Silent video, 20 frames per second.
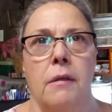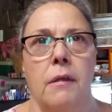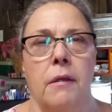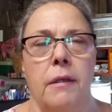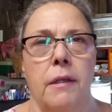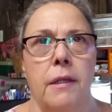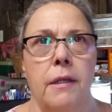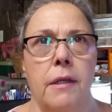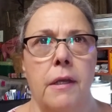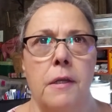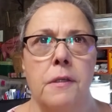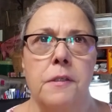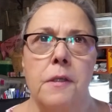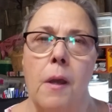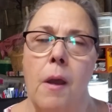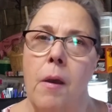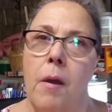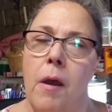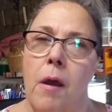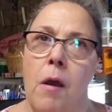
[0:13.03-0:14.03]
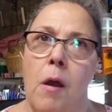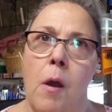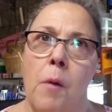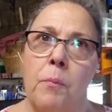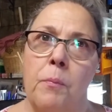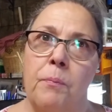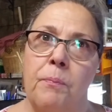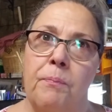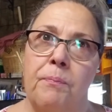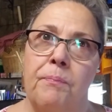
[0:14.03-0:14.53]
And
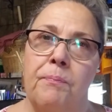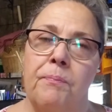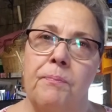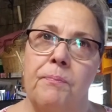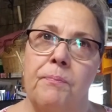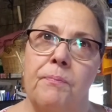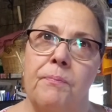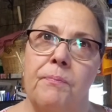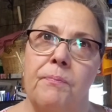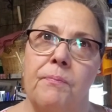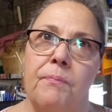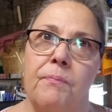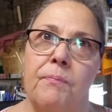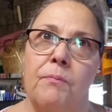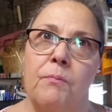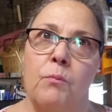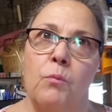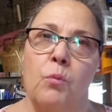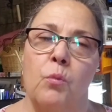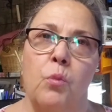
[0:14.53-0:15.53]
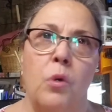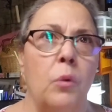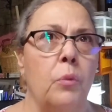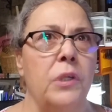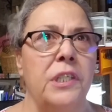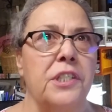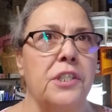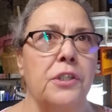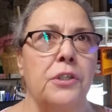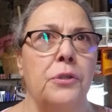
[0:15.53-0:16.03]
what we
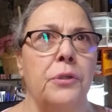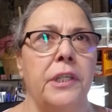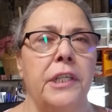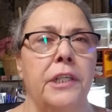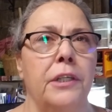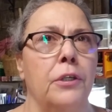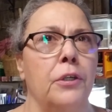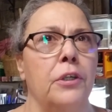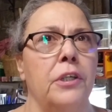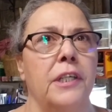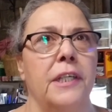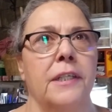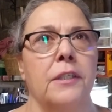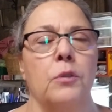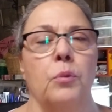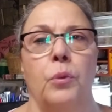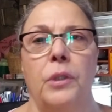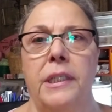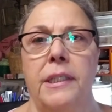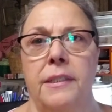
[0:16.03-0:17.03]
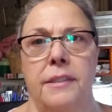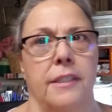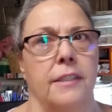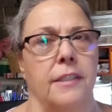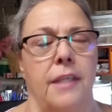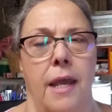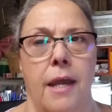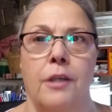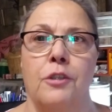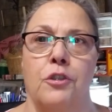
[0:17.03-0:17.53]
do here is we
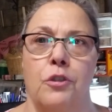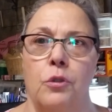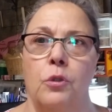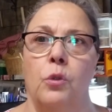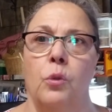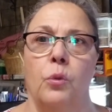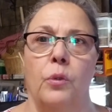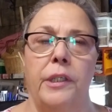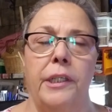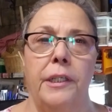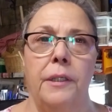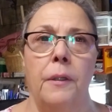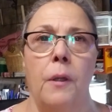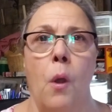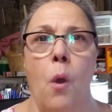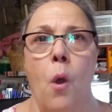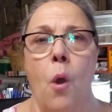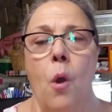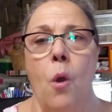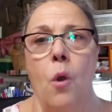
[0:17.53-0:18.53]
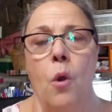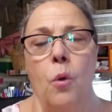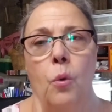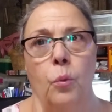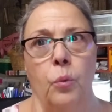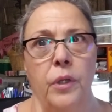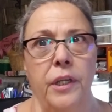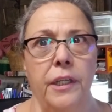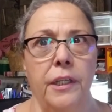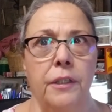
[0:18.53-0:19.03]
design jewelry.
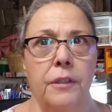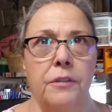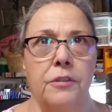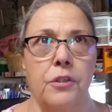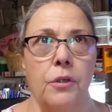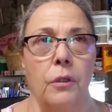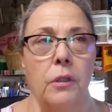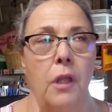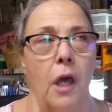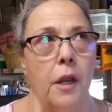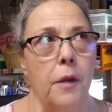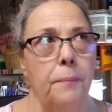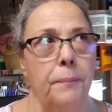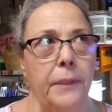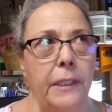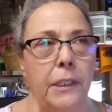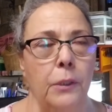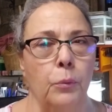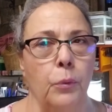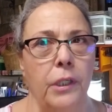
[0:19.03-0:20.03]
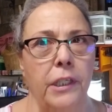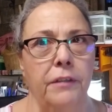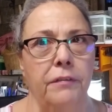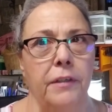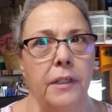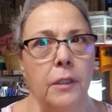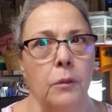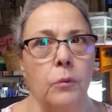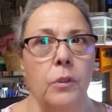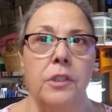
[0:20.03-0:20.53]
We do a lot of bead
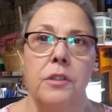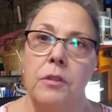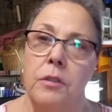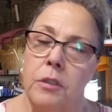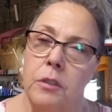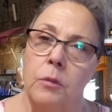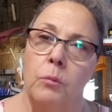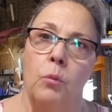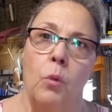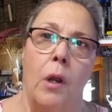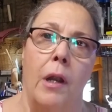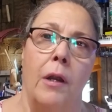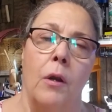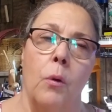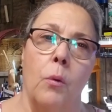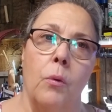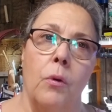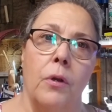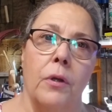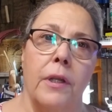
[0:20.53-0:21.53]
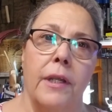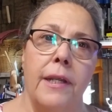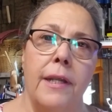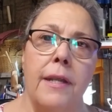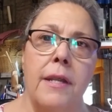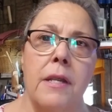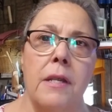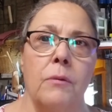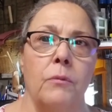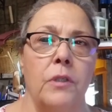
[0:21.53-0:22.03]
weaving. We do some wire
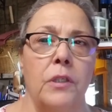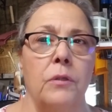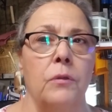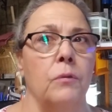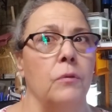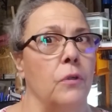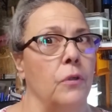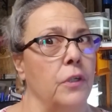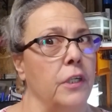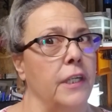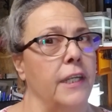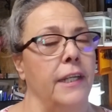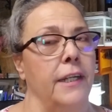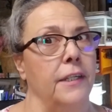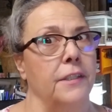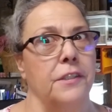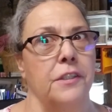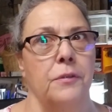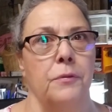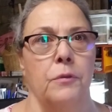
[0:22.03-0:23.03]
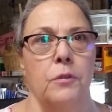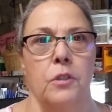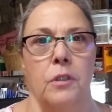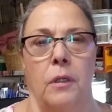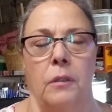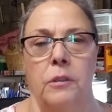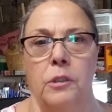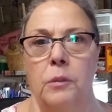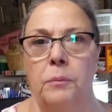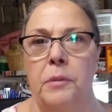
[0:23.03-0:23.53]
working. We're going to get into a
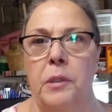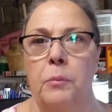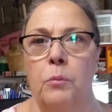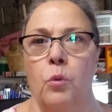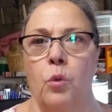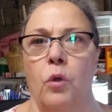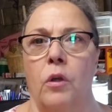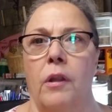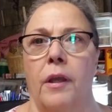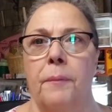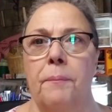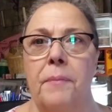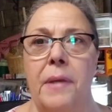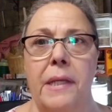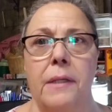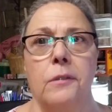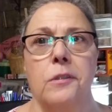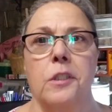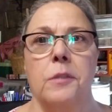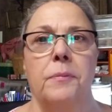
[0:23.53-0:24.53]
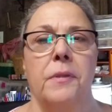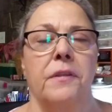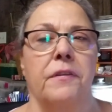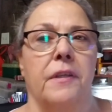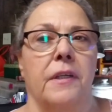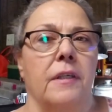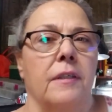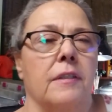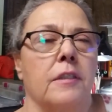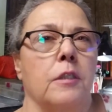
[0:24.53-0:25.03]
little bit more like metal
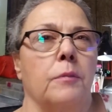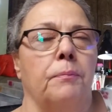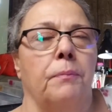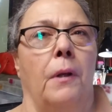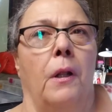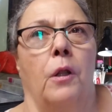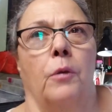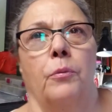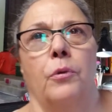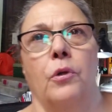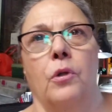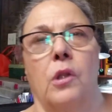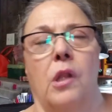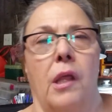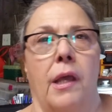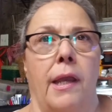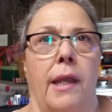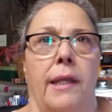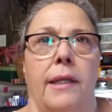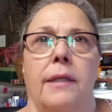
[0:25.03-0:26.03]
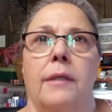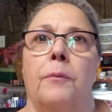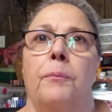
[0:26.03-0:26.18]
smithing and some polymer clay